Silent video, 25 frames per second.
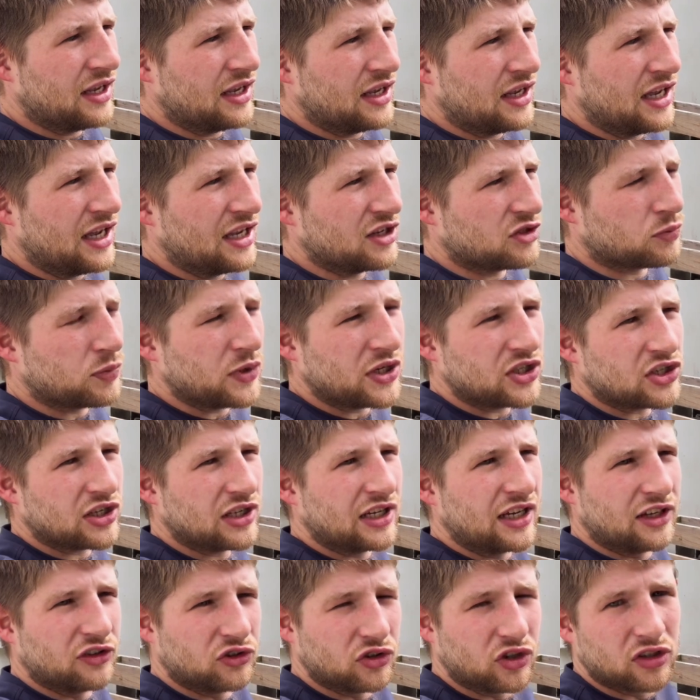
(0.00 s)
is
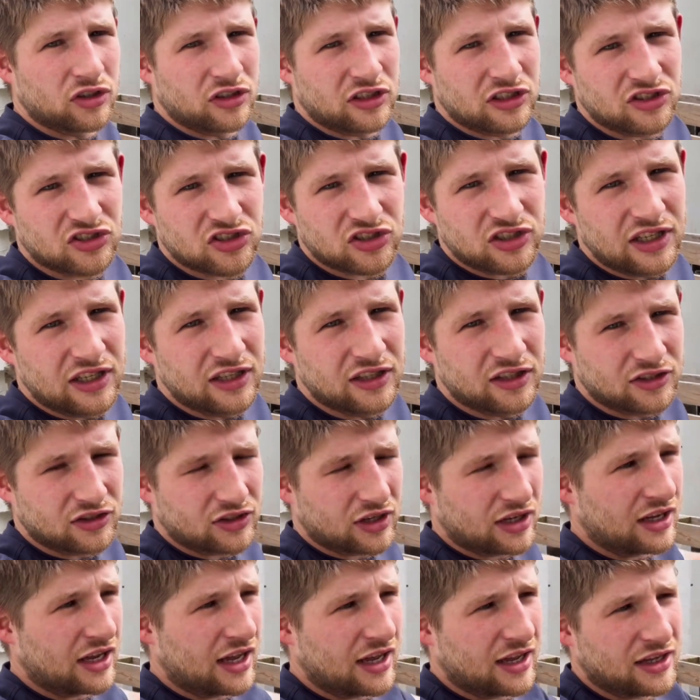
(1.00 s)
basically a dog that steers.
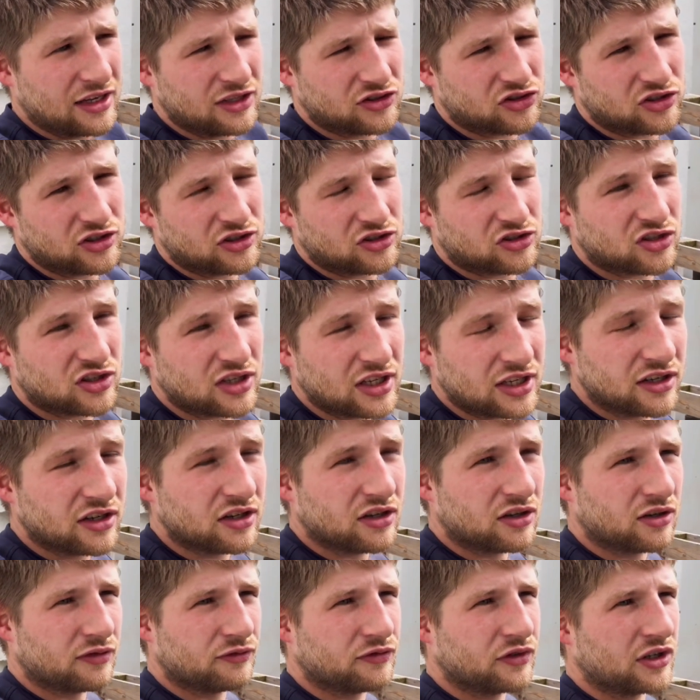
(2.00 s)
It is the
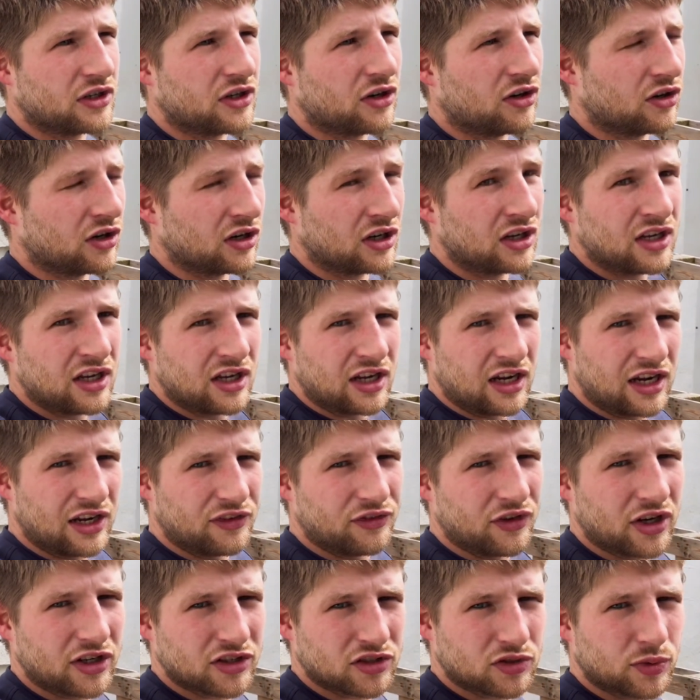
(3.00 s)
steering of the car,
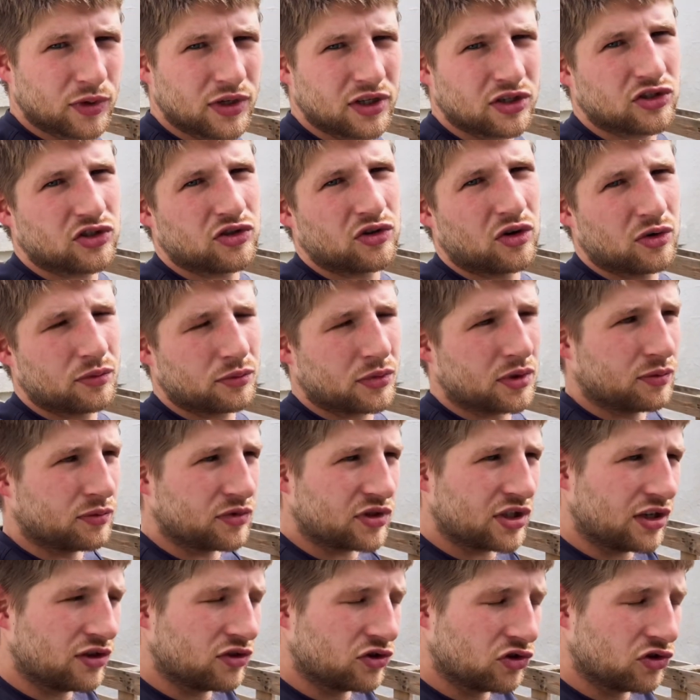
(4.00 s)
and that's where Storm comes in.